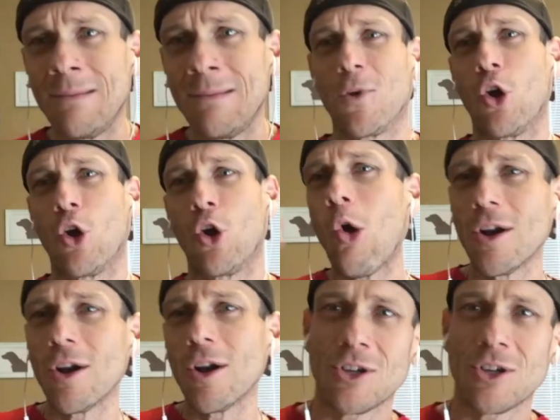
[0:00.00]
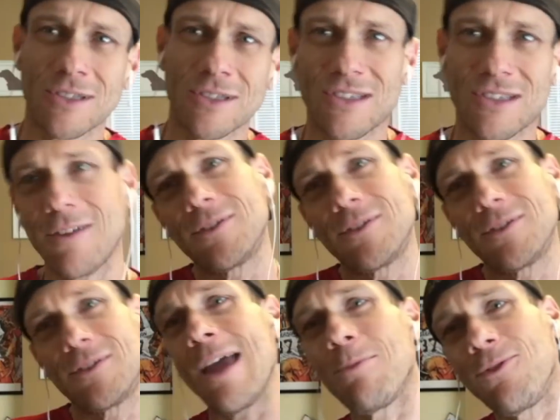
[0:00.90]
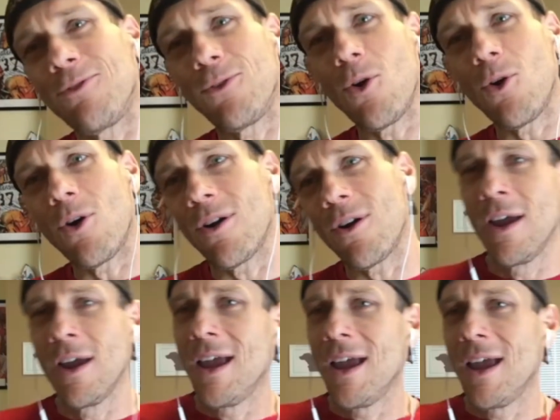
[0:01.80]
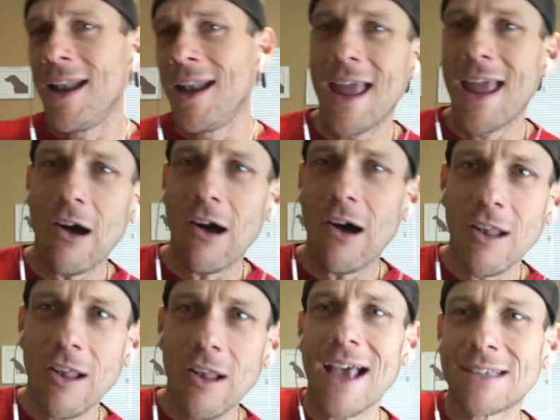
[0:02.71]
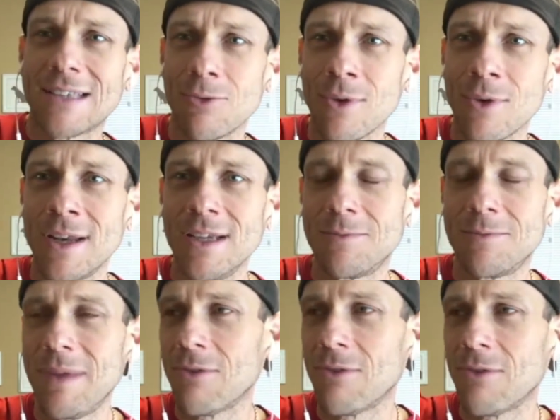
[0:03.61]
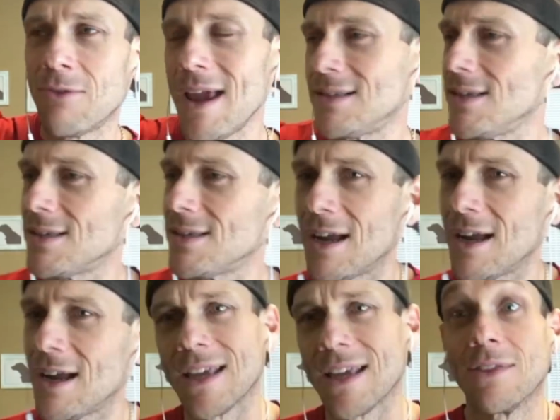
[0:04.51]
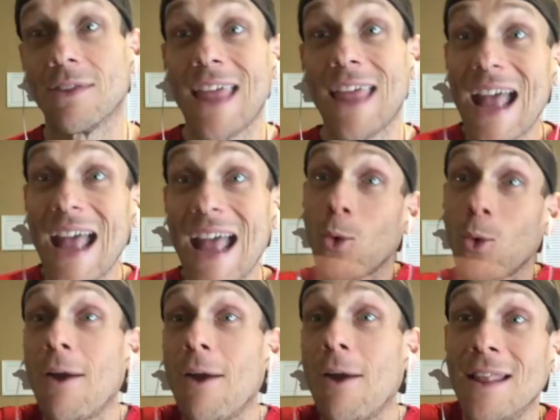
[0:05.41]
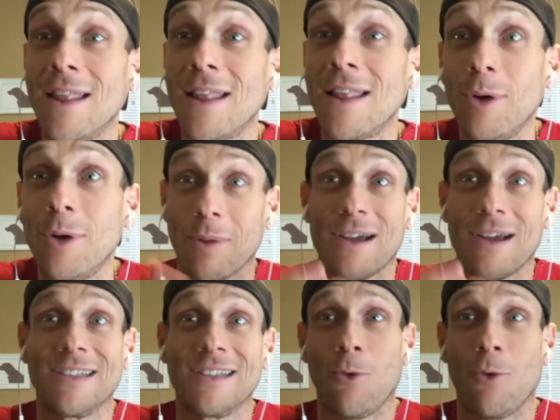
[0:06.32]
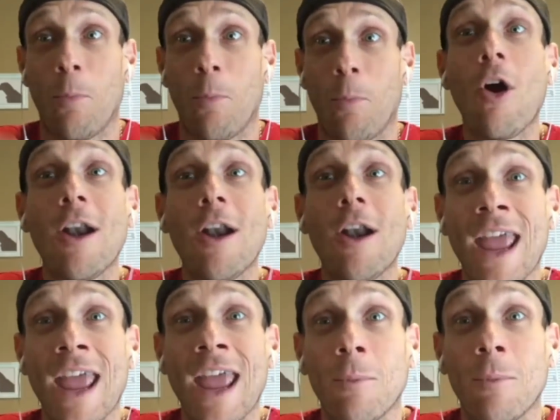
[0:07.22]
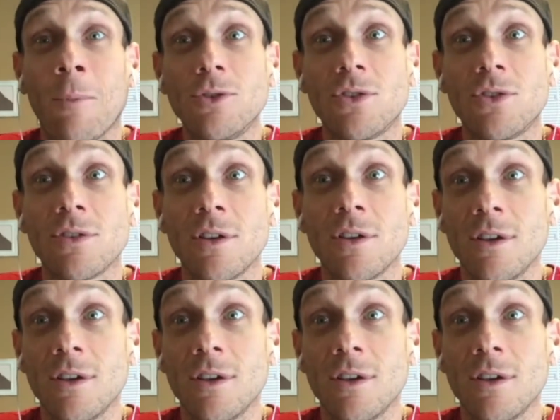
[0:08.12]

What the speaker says: and gorge on stuff the night before, and then they haul ass and run these big races. And I was like, that's why I read the book, because they were party animals